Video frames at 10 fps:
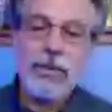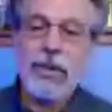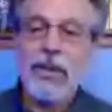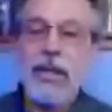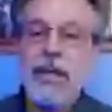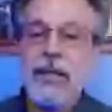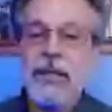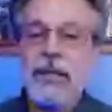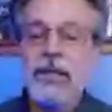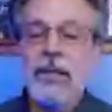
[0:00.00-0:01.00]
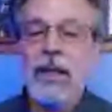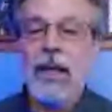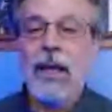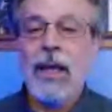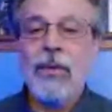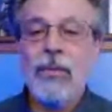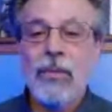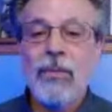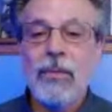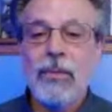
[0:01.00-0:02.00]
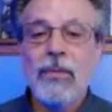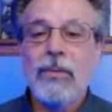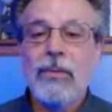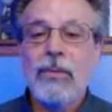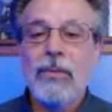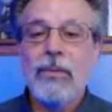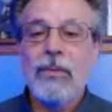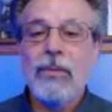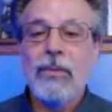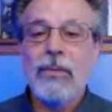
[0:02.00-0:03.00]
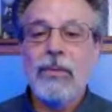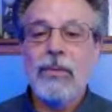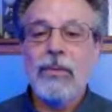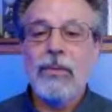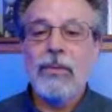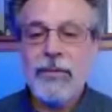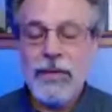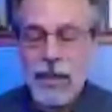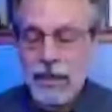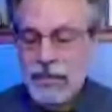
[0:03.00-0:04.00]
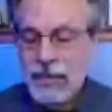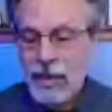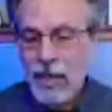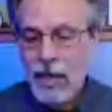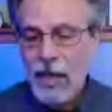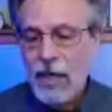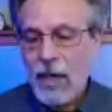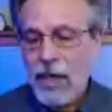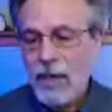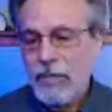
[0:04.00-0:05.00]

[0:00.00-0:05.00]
30 seconds release, and repeat it 5 times.